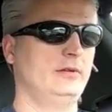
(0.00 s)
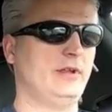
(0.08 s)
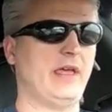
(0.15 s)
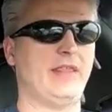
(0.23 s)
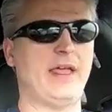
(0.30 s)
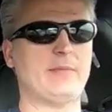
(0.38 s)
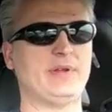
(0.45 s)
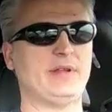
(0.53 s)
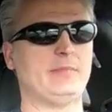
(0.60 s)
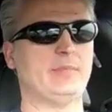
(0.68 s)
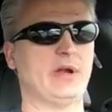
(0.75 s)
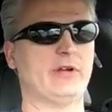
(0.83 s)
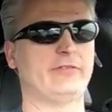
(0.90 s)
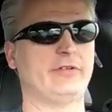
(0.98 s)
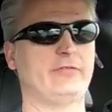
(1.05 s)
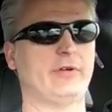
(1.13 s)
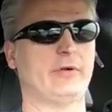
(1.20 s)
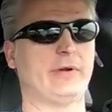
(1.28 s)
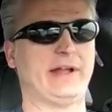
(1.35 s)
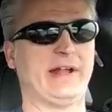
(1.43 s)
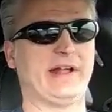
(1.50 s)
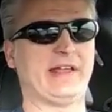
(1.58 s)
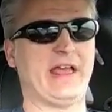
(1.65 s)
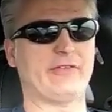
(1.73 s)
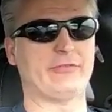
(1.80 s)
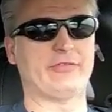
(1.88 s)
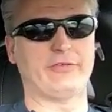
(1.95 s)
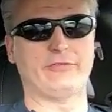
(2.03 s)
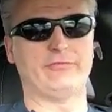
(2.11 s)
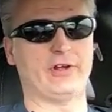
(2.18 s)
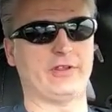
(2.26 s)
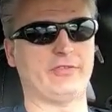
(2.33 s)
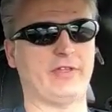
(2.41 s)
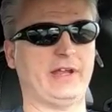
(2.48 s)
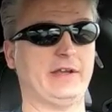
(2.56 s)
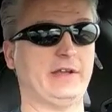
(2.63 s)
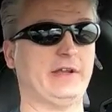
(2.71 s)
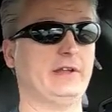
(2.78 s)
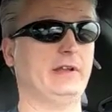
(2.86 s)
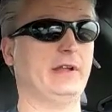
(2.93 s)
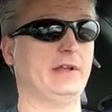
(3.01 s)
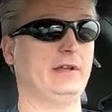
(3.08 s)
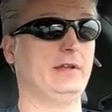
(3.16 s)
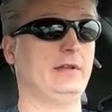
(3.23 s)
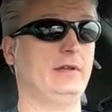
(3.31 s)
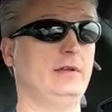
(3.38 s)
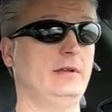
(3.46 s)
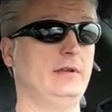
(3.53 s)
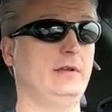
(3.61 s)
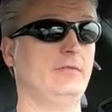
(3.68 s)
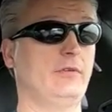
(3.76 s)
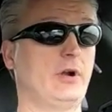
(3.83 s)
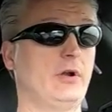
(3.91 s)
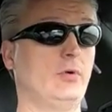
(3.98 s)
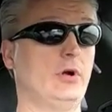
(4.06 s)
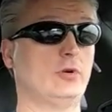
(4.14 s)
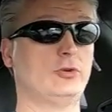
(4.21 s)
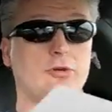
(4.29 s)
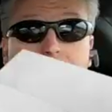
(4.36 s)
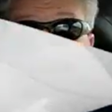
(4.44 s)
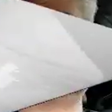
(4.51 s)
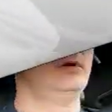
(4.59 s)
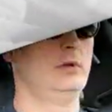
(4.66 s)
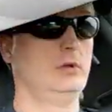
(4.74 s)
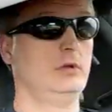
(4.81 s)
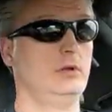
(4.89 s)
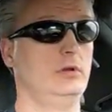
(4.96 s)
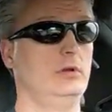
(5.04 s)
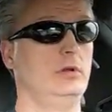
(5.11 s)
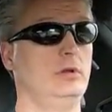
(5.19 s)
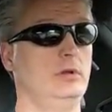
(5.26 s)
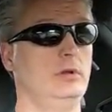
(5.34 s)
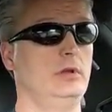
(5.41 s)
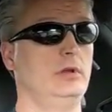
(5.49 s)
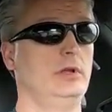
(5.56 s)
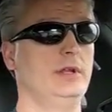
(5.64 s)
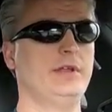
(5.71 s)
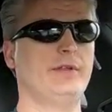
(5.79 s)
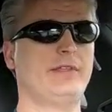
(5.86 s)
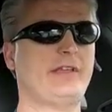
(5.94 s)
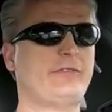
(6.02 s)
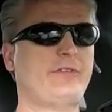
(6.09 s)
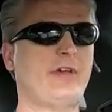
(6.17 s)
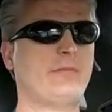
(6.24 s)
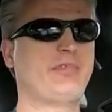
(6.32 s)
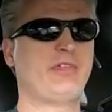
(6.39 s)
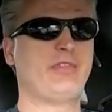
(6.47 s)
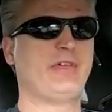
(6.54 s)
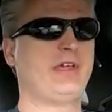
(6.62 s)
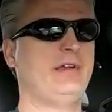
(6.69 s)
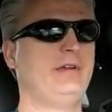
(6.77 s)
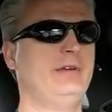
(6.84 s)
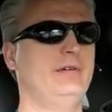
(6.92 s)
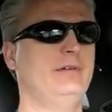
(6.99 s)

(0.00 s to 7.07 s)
Yeah, that'd be embarrassing if I ran out of gas with this fucking thing, and it and it very well could. You know, that's something that